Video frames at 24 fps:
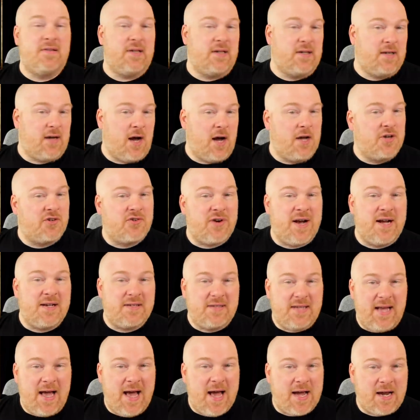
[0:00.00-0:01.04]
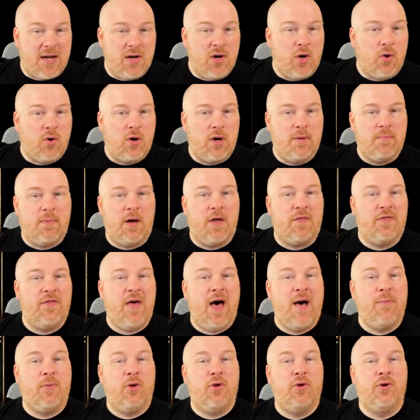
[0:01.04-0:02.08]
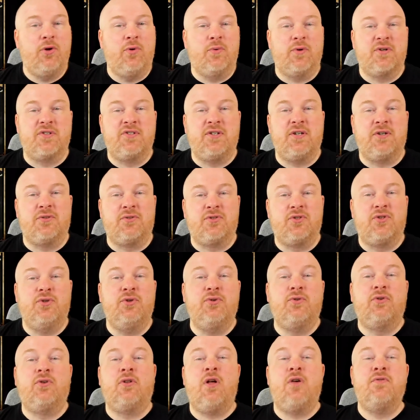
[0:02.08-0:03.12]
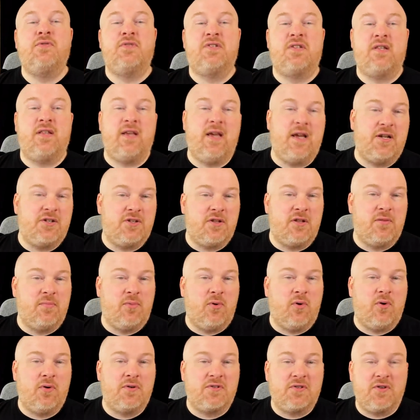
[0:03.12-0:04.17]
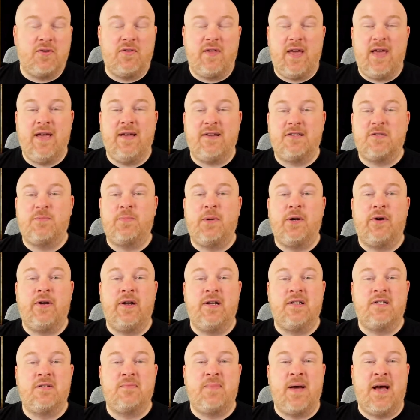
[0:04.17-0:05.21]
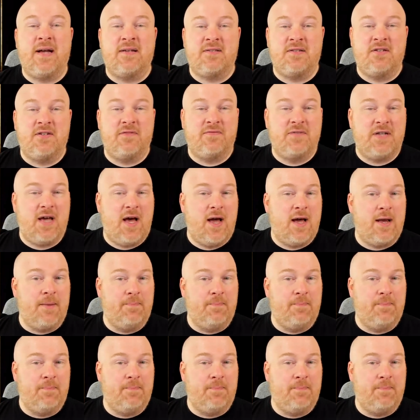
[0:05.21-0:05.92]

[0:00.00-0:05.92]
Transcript: This is in contrast to Aginor and Balthamel, who were sealed too close to the edge of the Bore, so they experienced passage of